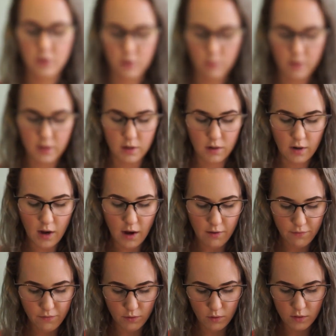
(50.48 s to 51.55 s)
so when they're
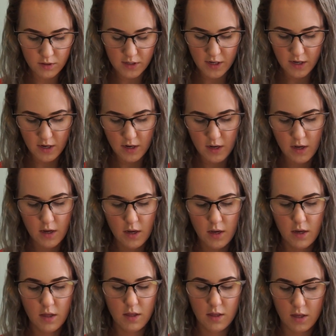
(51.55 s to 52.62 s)
not folded,
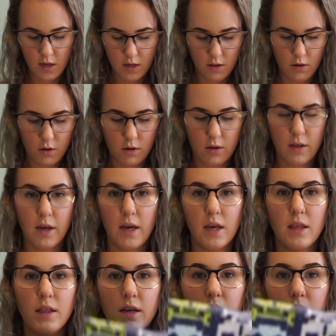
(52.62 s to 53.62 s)
they look like